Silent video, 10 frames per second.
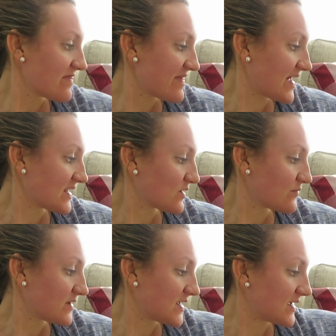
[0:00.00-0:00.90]
Then
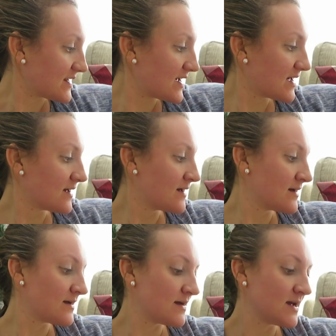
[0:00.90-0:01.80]
you need
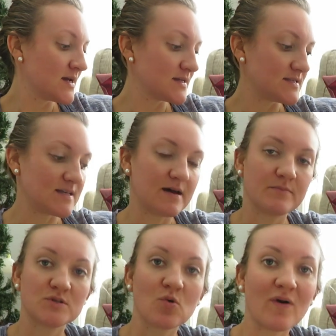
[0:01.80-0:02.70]

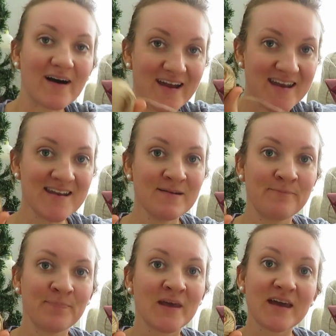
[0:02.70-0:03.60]
some twine.
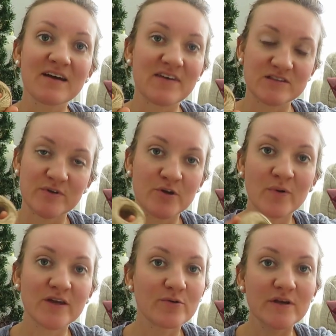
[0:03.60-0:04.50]
If that's what you
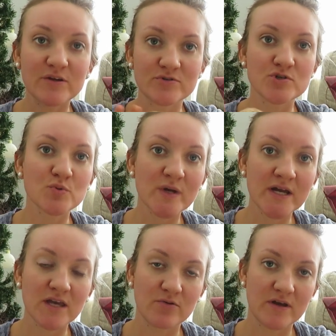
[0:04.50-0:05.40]
want, you can use
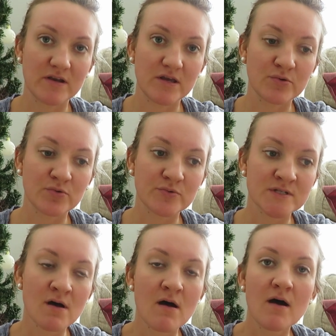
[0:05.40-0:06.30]
string, you can
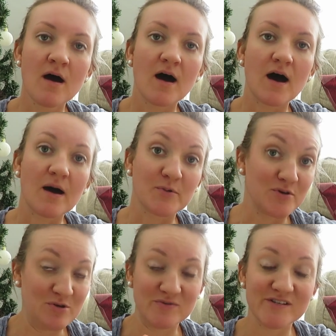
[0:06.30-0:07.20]
use um, you
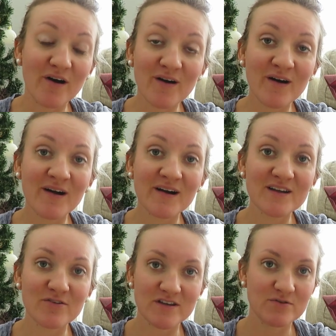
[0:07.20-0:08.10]
can use yarn,
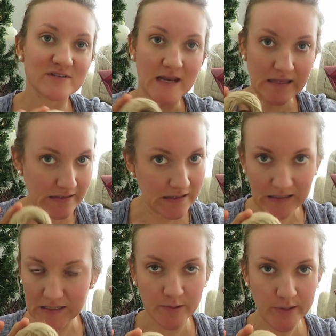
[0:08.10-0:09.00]
you could use anything
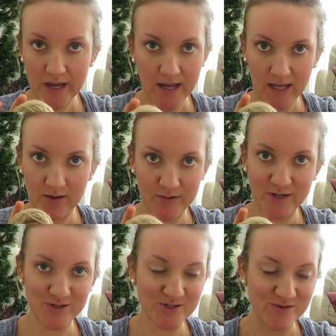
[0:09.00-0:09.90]
that you could hang on
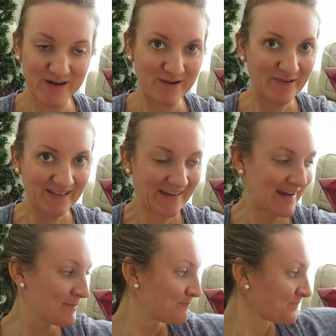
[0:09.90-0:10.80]
your tree,
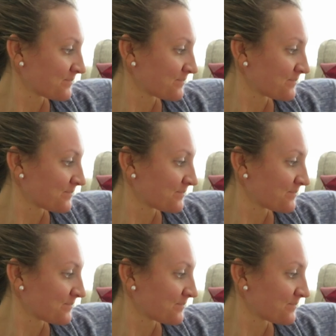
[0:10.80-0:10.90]
really.